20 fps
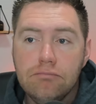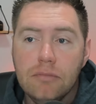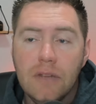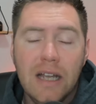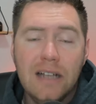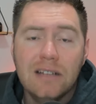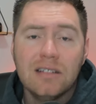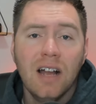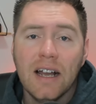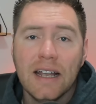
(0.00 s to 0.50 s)

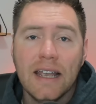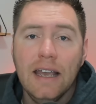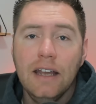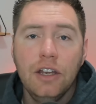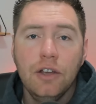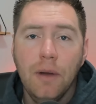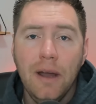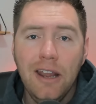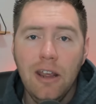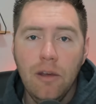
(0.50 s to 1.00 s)
it's not
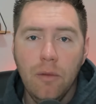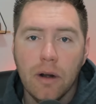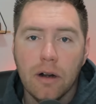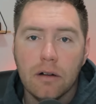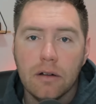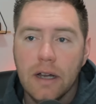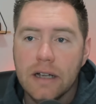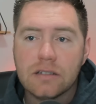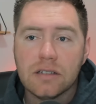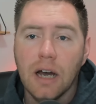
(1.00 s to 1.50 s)
getting you
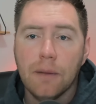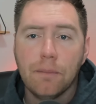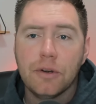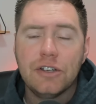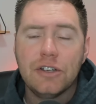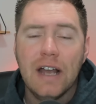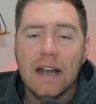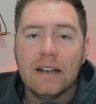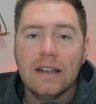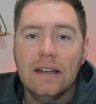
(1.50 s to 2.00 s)
anywhere. It's not
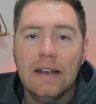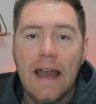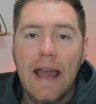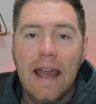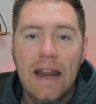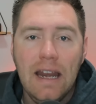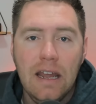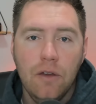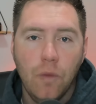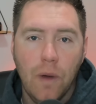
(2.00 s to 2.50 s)
protecting
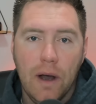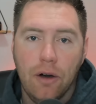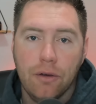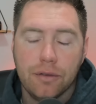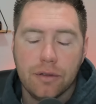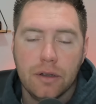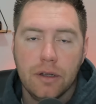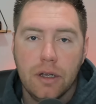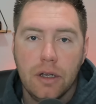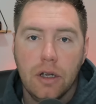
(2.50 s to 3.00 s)
any
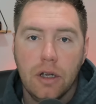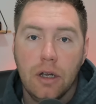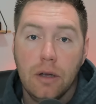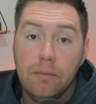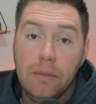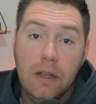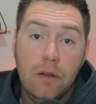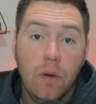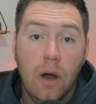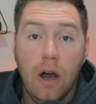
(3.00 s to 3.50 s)
wealth.
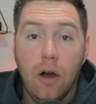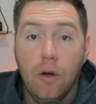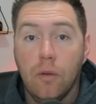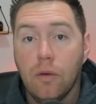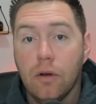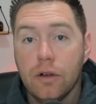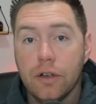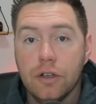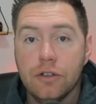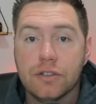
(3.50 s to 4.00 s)

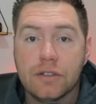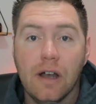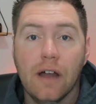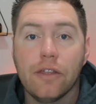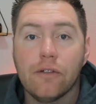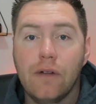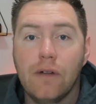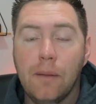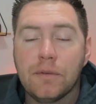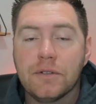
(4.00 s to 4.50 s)
Meanwhile, you saw
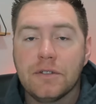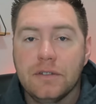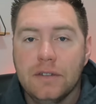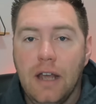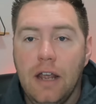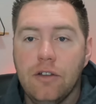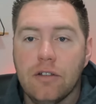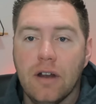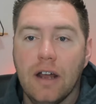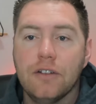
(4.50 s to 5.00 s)
the
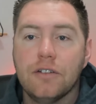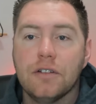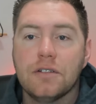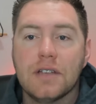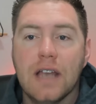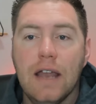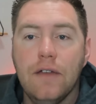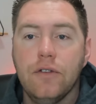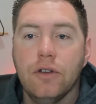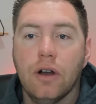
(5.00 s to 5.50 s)
representation I
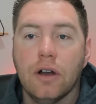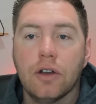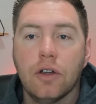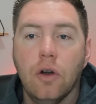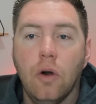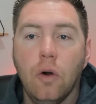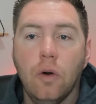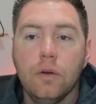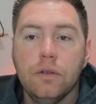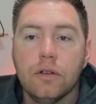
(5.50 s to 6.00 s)
just gave you on
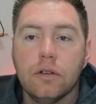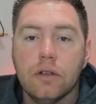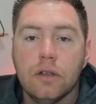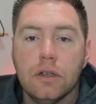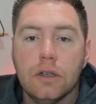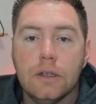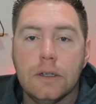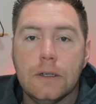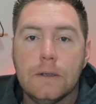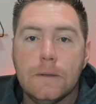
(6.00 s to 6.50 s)
gold.
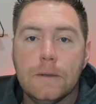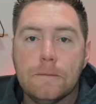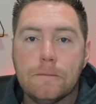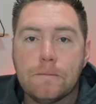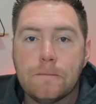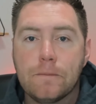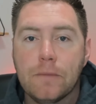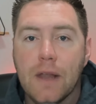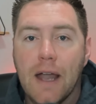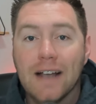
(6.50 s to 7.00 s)

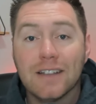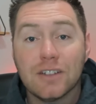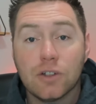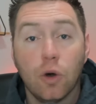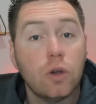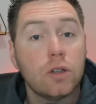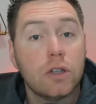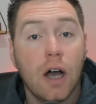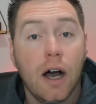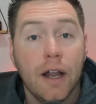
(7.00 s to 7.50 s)
Has
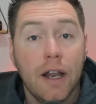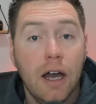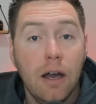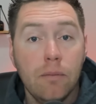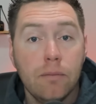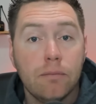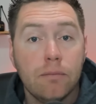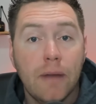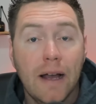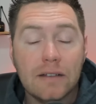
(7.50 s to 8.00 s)
gold gone
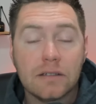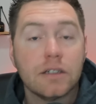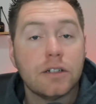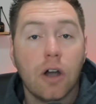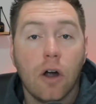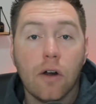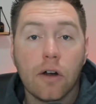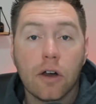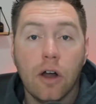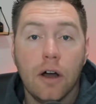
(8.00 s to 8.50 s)
up? Has the
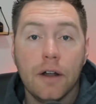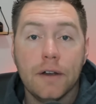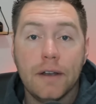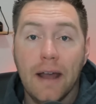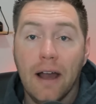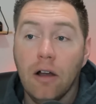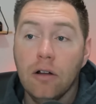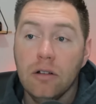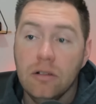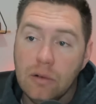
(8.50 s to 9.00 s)
dollar gone
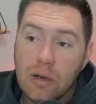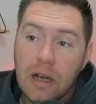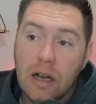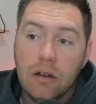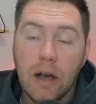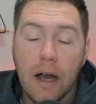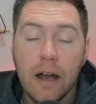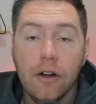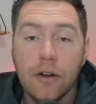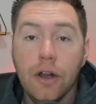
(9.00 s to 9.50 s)
down?
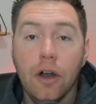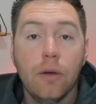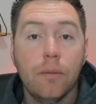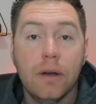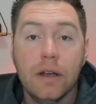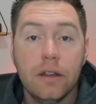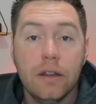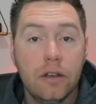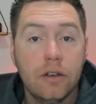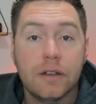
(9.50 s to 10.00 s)
Well, I don't know,
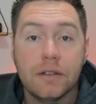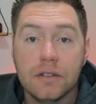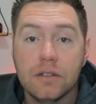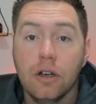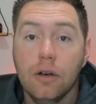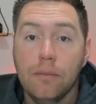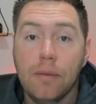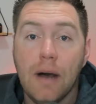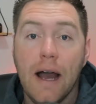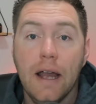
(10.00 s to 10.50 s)
but you can
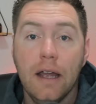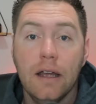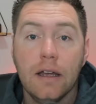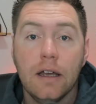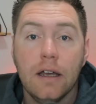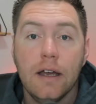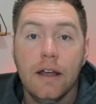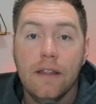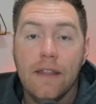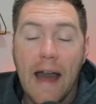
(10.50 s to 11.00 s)
still buy
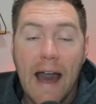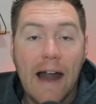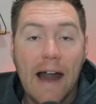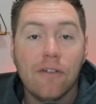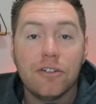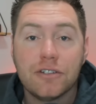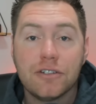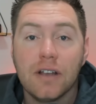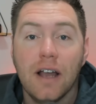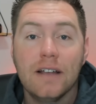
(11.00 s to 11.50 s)
the
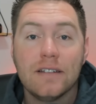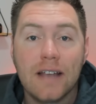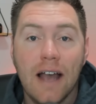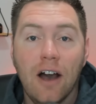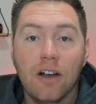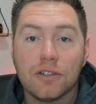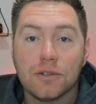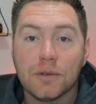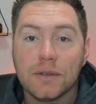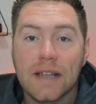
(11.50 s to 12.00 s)
average size
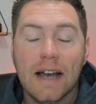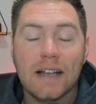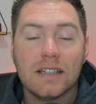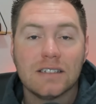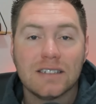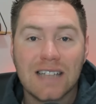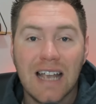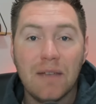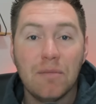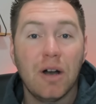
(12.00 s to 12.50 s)
house with that
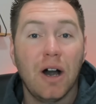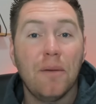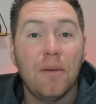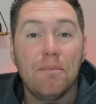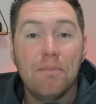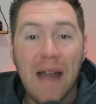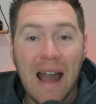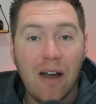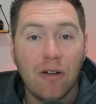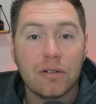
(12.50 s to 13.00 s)
same
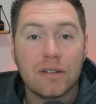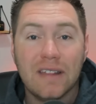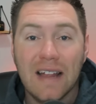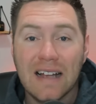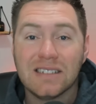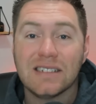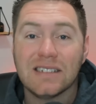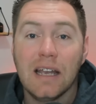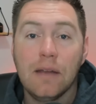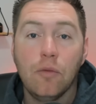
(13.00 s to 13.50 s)
amount,
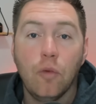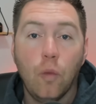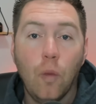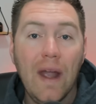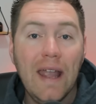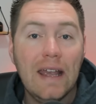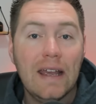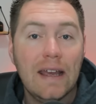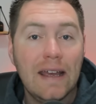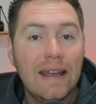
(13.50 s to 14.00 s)
that same
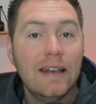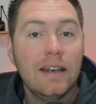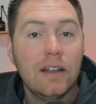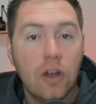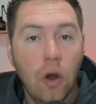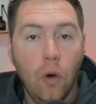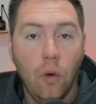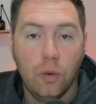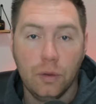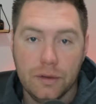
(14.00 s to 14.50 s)
weight in
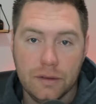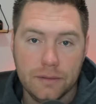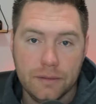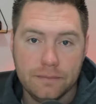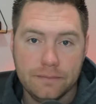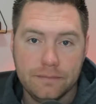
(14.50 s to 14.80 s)
gold.